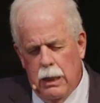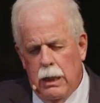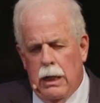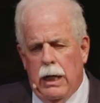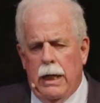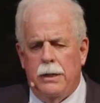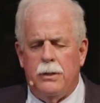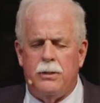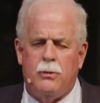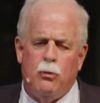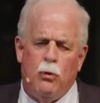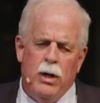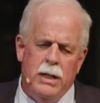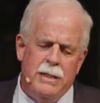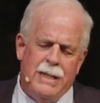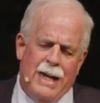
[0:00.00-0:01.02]
And there's
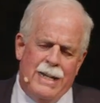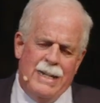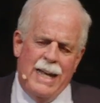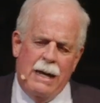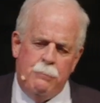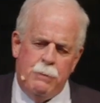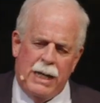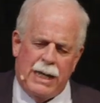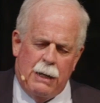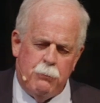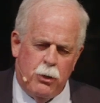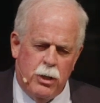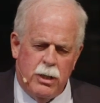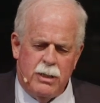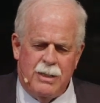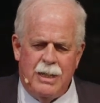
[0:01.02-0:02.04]
one dynamic, I'm
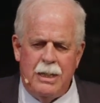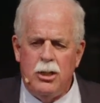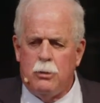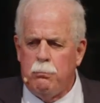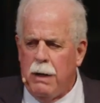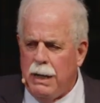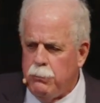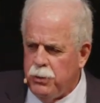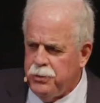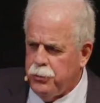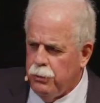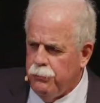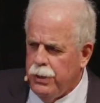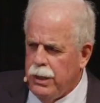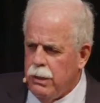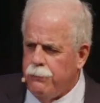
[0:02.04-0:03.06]
going to teach Bible
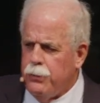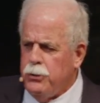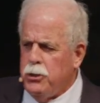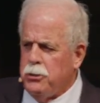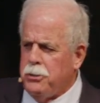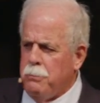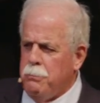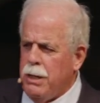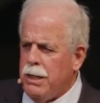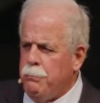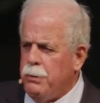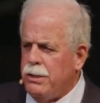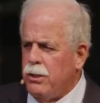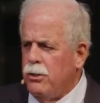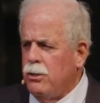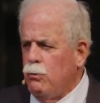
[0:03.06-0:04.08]
survey here for just a minute, but
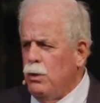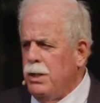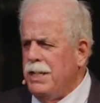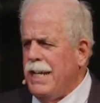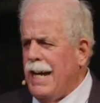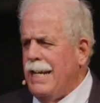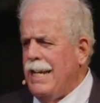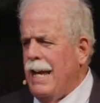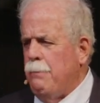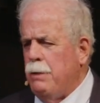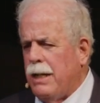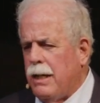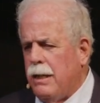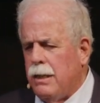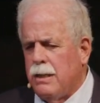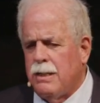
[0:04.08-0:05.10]
there is one dynamic
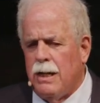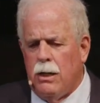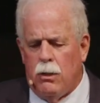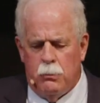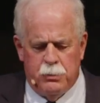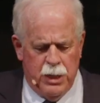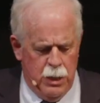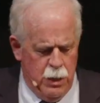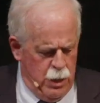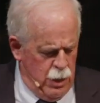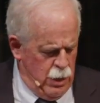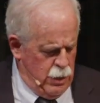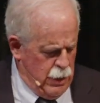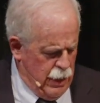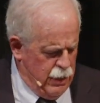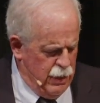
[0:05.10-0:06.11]
of the Psalms
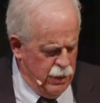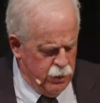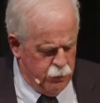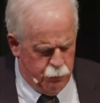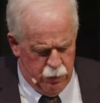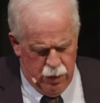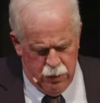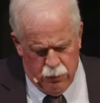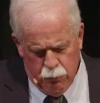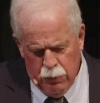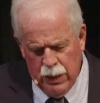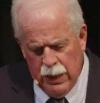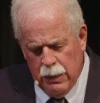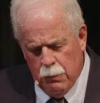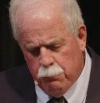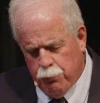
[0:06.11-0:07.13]
that is, is
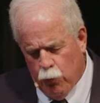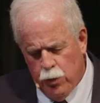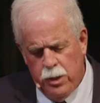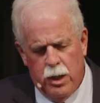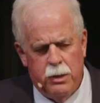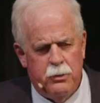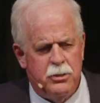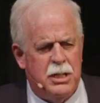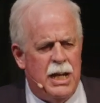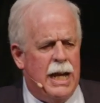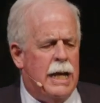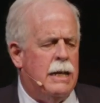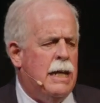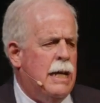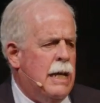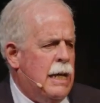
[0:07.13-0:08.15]
really important to understand
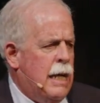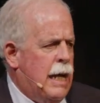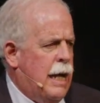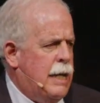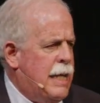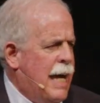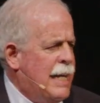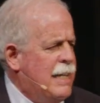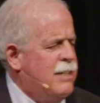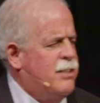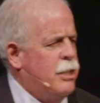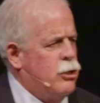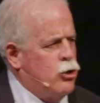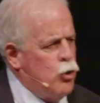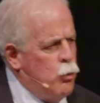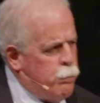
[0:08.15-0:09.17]
and that is the
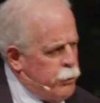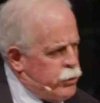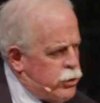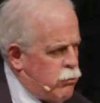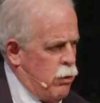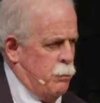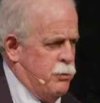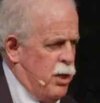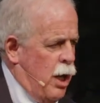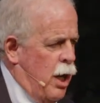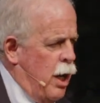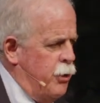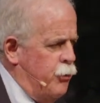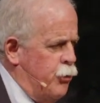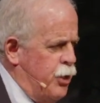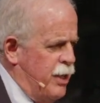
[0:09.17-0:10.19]
superscripts.
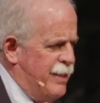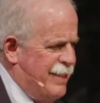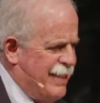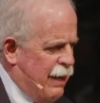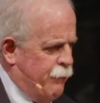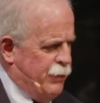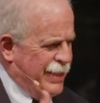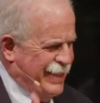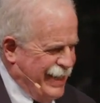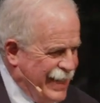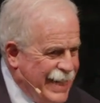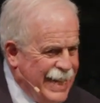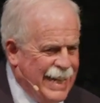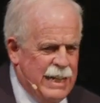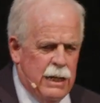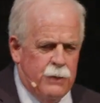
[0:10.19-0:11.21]

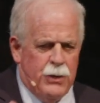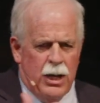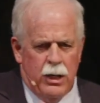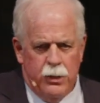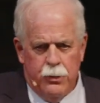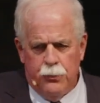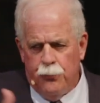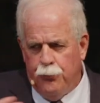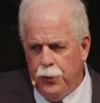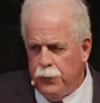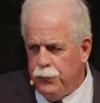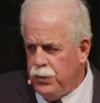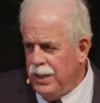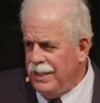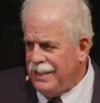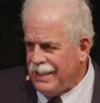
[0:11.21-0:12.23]
117 of the
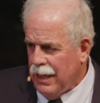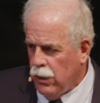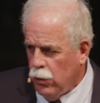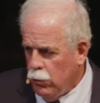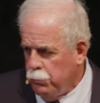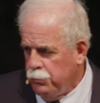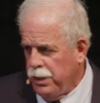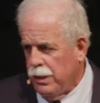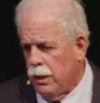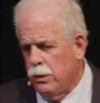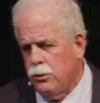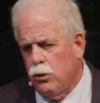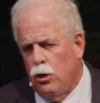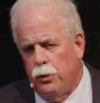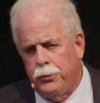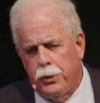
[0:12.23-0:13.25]
150 Psalms in our
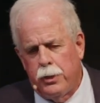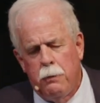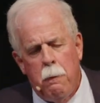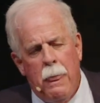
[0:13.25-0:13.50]
Psalter